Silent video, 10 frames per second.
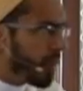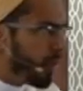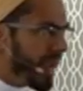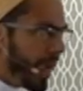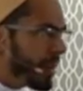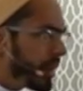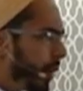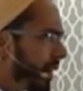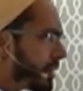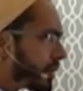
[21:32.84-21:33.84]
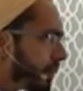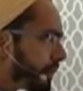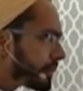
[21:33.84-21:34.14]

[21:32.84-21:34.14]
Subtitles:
Where are we going to?